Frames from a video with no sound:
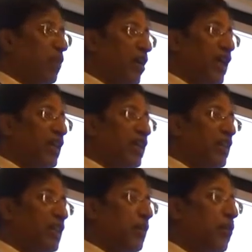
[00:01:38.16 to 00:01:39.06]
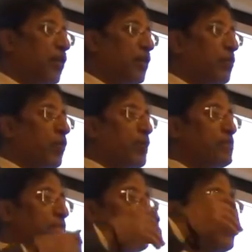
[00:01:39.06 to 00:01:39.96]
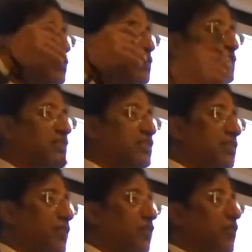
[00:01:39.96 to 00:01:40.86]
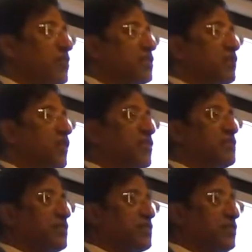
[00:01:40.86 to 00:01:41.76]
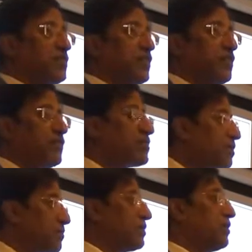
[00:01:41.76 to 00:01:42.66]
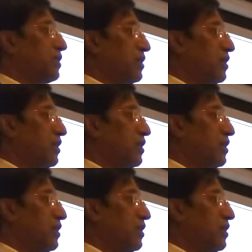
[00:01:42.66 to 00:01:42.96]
And then in the board report I am supposed to discuss the performance of every subsidiary. Which subsidiary?